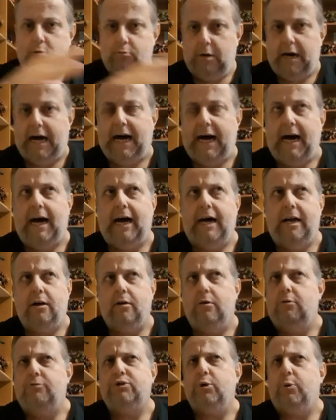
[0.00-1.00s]
and
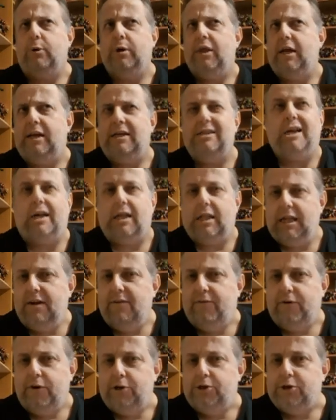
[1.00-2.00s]
also I think it's a clear
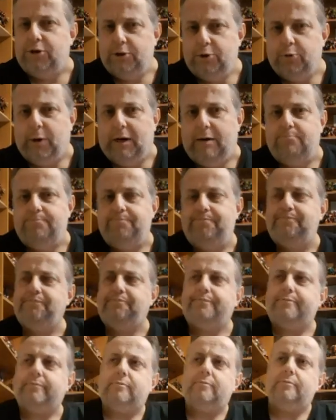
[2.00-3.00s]
version as well.
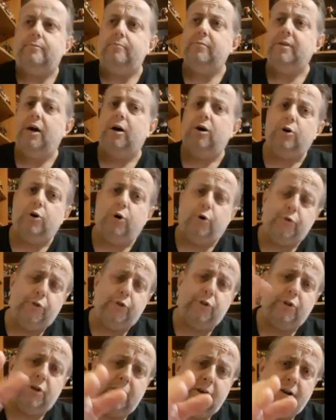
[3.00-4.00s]

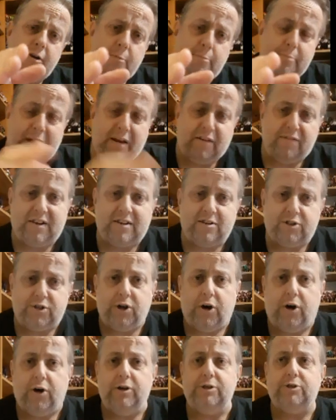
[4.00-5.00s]
Other than MechFans
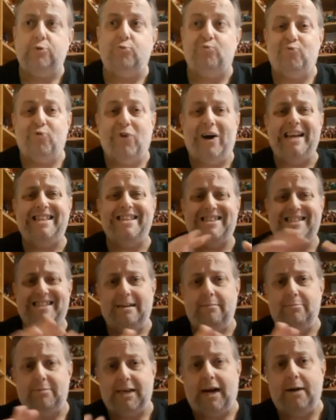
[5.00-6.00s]
Toys, right at the
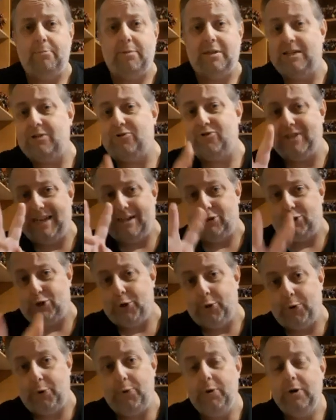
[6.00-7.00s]
same time you literally had
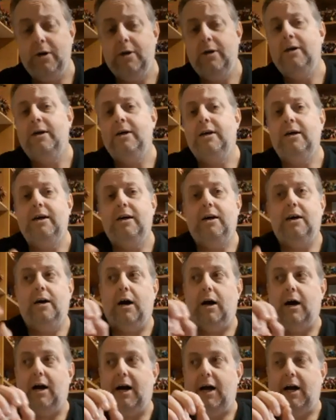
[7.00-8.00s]
2
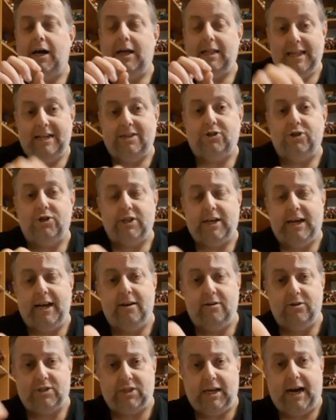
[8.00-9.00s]
Legend
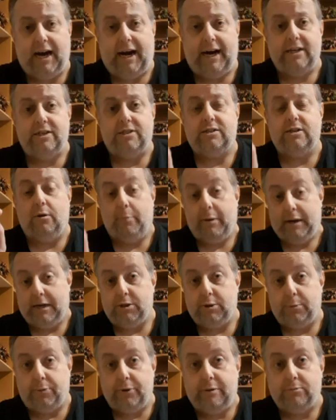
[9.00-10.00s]
Scale sized Omega
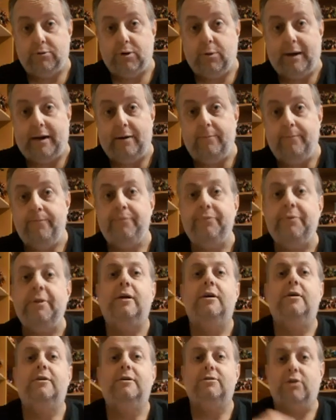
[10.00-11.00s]
Supremes come out.
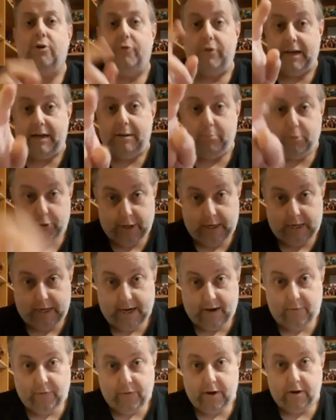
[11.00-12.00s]
Sorry, I keep looking
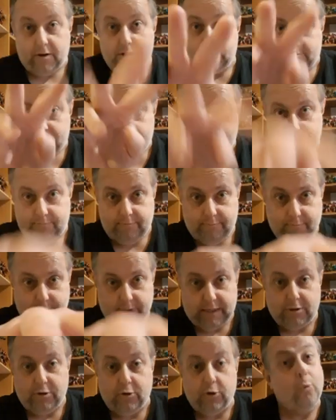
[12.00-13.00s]
down there because I
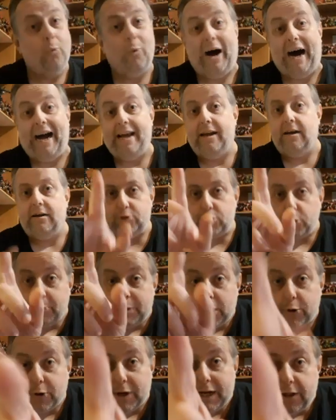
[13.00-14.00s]
don't know why. I should be
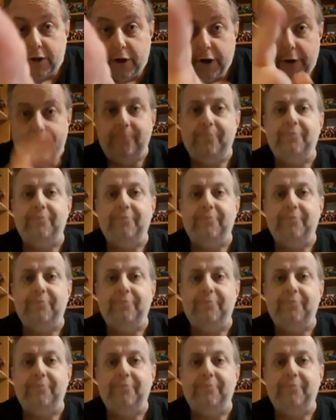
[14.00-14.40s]
looking there.